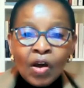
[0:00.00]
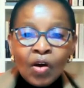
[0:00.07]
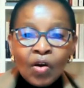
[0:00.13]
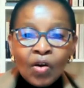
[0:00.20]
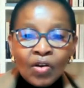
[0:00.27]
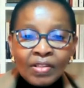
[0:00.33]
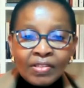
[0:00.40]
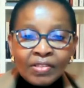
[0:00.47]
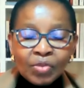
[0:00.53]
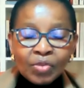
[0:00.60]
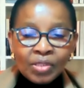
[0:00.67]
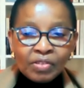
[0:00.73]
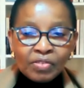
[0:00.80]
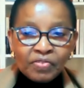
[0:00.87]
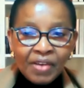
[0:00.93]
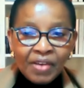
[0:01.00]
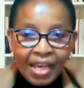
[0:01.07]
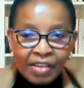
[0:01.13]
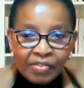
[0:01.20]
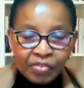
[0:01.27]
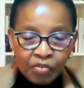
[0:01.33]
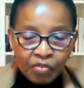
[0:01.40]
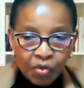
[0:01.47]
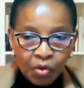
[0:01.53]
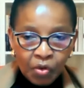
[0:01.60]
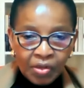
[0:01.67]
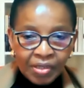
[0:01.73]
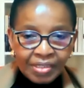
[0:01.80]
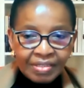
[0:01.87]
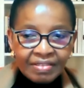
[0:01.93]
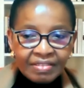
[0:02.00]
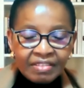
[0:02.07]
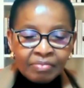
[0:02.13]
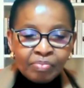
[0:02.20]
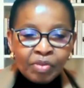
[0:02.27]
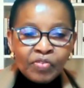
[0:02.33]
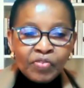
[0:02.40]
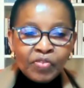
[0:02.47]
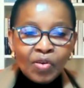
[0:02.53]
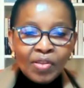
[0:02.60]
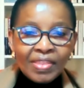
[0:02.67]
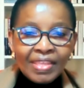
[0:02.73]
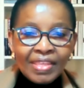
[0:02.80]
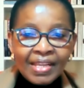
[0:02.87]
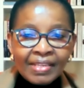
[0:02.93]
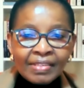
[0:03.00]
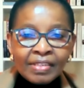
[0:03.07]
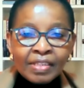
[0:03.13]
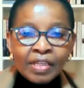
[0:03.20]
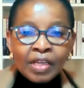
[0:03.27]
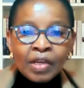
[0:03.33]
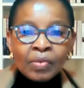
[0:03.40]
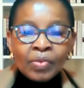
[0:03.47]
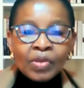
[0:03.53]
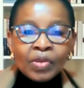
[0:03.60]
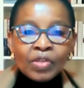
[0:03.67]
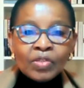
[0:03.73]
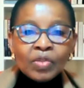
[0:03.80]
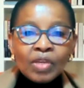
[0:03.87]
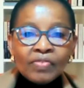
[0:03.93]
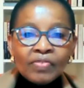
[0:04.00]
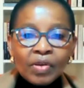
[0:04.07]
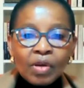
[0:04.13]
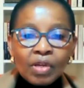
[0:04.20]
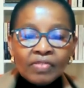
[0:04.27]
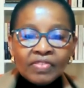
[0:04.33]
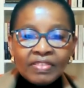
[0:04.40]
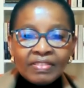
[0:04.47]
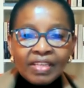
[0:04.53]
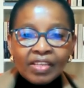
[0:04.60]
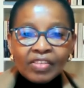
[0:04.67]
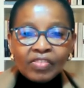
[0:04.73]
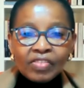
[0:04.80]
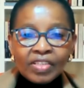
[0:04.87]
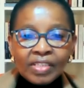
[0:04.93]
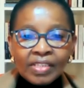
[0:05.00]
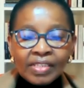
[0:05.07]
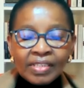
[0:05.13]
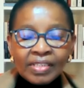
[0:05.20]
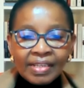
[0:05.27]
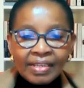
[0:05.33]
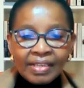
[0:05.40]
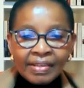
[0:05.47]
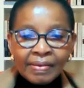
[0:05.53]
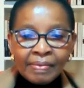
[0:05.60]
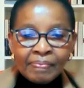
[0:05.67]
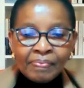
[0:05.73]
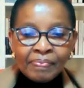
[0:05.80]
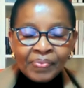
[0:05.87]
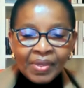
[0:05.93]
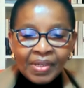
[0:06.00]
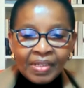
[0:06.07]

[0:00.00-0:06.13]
on 25th of August. Before then, we're going to have a conversation on